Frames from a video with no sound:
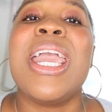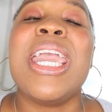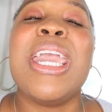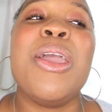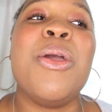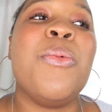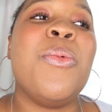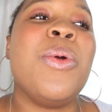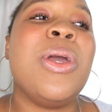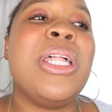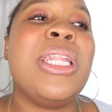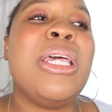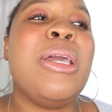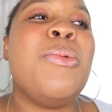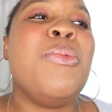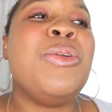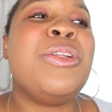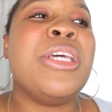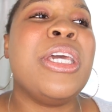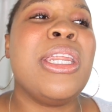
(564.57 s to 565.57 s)
It
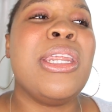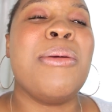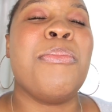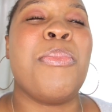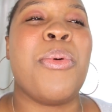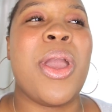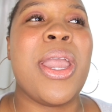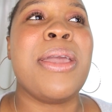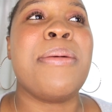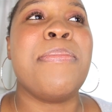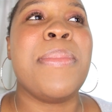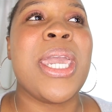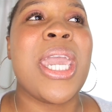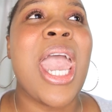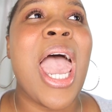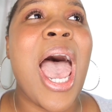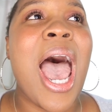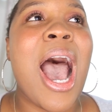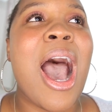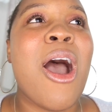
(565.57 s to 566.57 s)
really didn't break
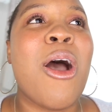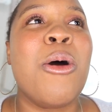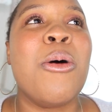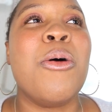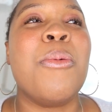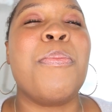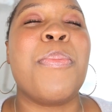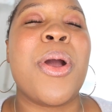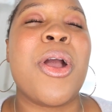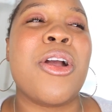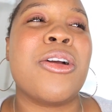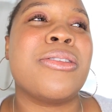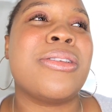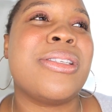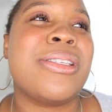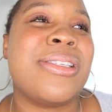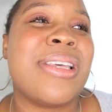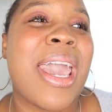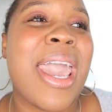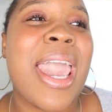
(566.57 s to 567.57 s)
me out per
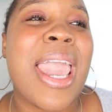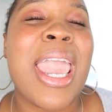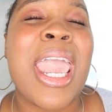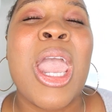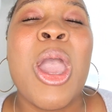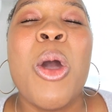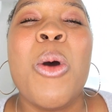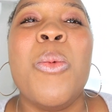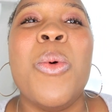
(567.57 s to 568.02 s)
se.